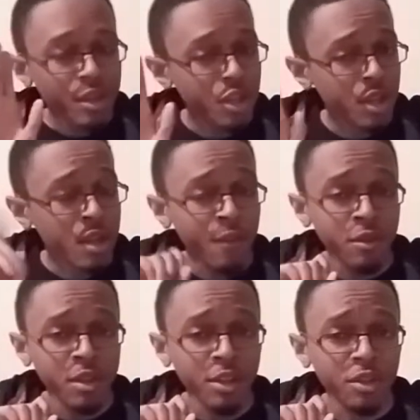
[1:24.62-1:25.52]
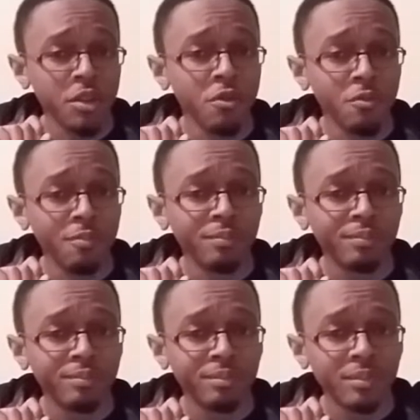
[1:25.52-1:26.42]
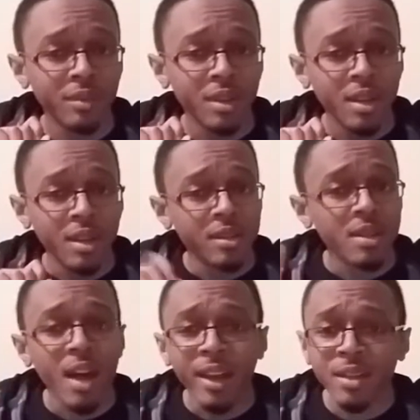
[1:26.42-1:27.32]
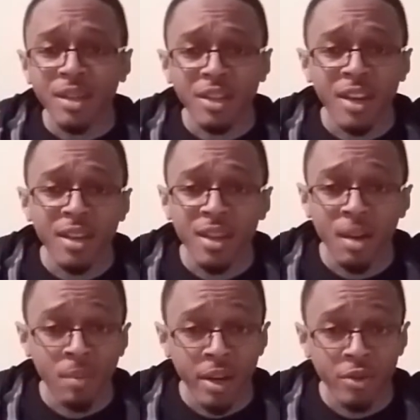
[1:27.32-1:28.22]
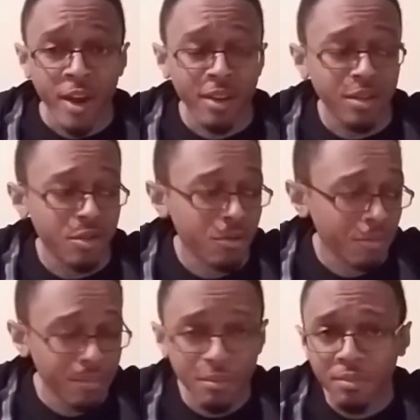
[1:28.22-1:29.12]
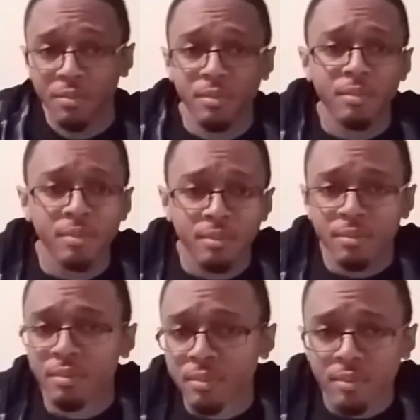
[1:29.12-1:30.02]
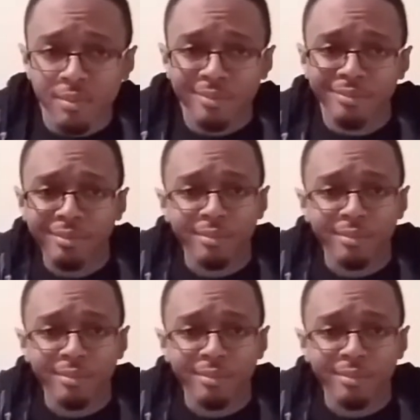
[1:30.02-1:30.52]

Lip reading: She never touches you. See, I can touch anything I'm not attracted to.